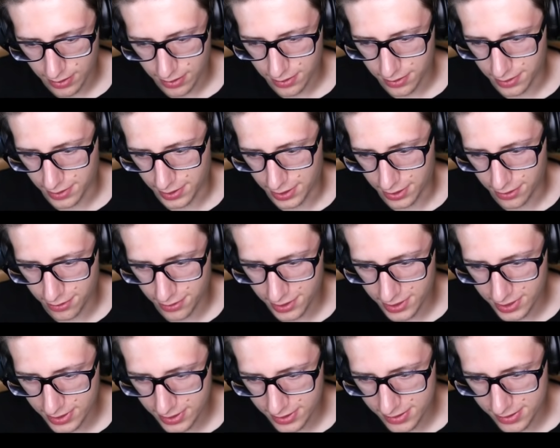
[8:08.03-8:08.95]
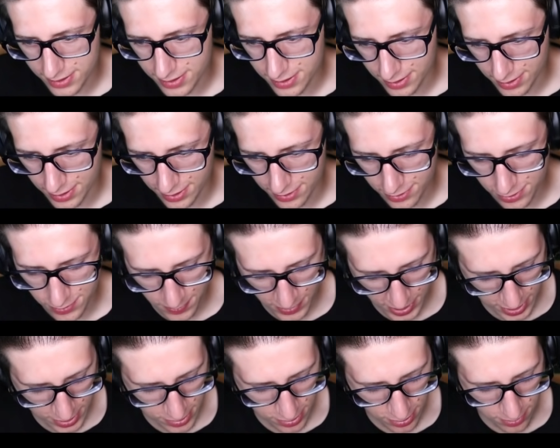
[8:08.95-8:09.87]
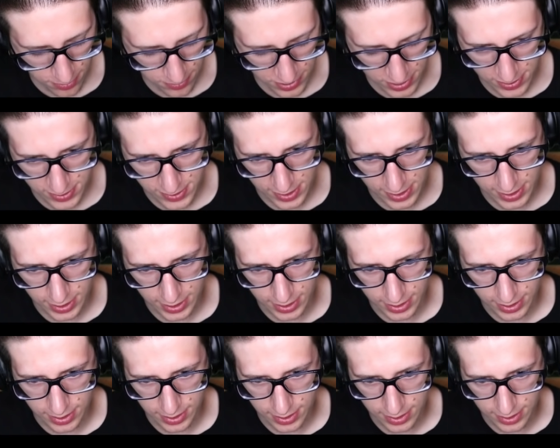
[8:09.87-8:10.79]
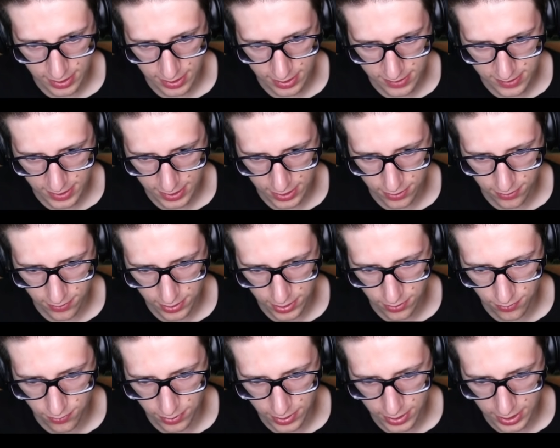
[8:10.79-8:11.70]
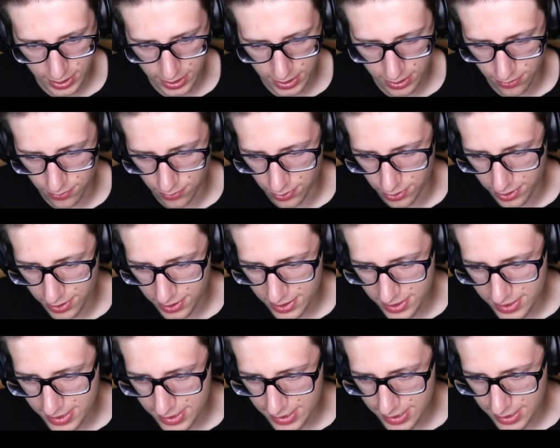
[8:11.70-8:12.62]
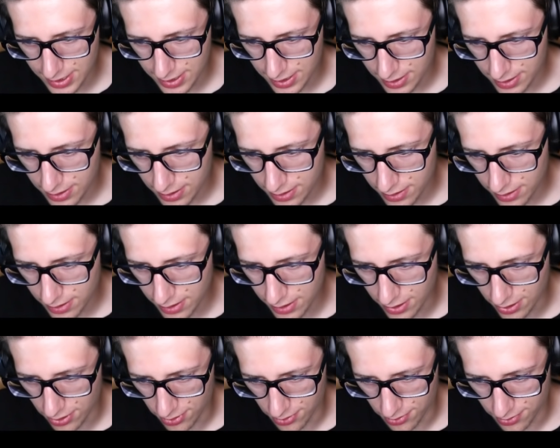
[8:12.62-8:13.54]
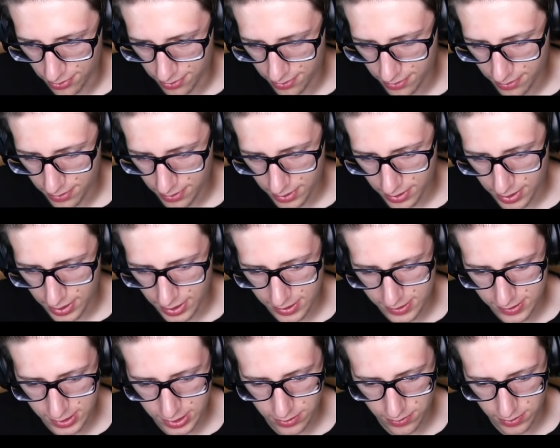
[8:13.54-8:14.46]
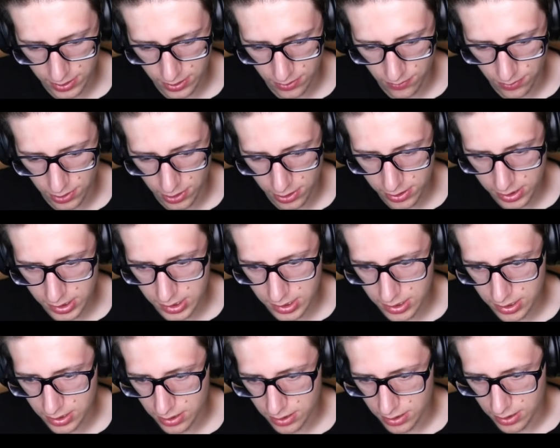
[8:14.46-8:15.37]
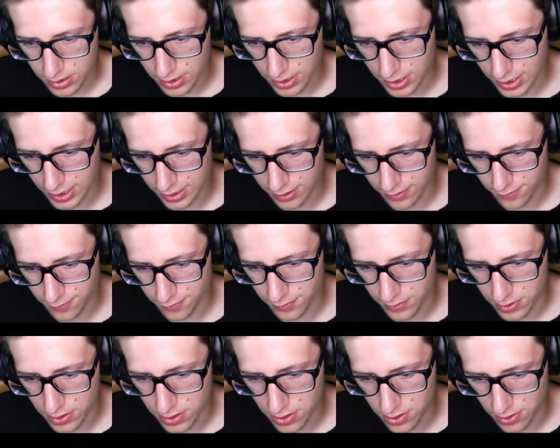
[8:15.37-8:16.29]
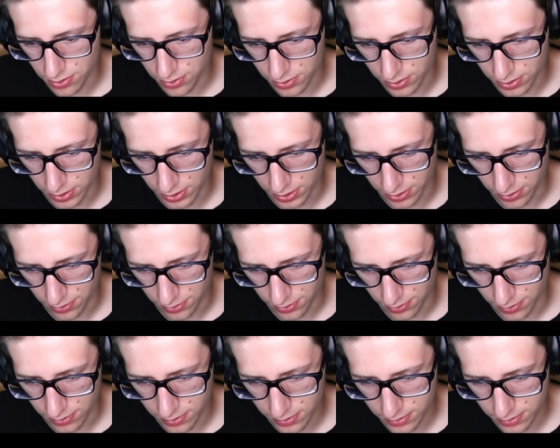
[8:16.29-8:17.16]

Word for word: There it is. There's my dome design. Is it going to win any awards? No. Is it going to work? I have no clue.